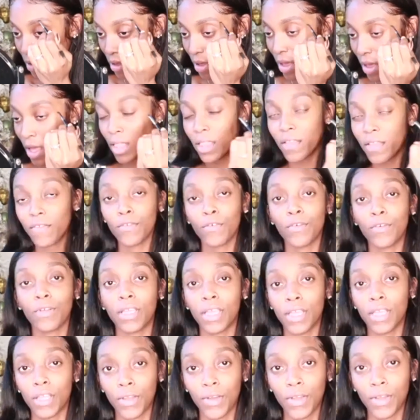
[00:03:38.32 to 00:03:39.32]
I live in
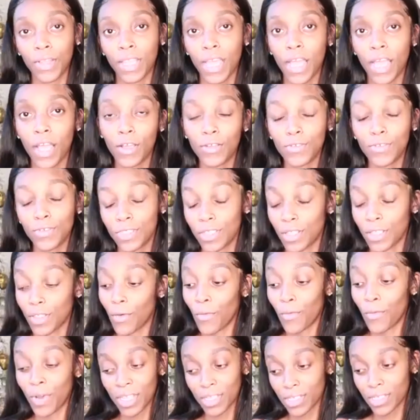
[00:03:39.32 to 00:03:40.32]
Orlando and the house was on the
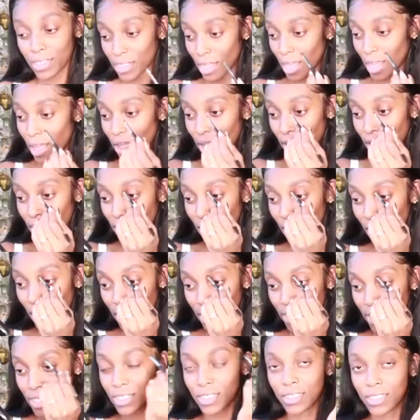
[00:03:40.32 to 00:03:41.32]
west side. I
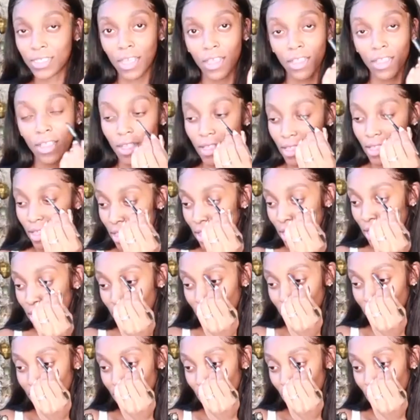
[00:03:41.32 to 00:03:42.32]
could just say it like that, like
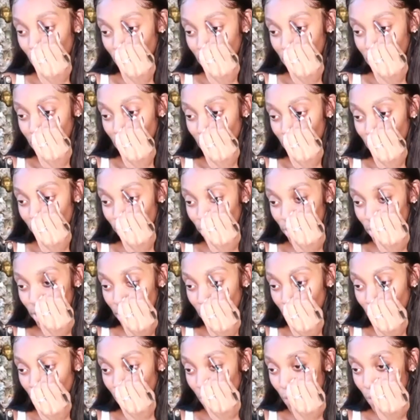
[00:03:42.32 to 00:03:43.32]
it was on the west side of
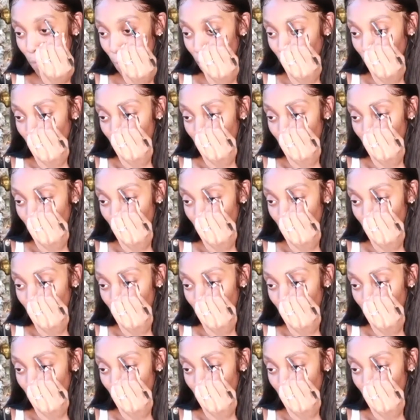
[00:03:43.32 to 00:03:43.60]
Orlando.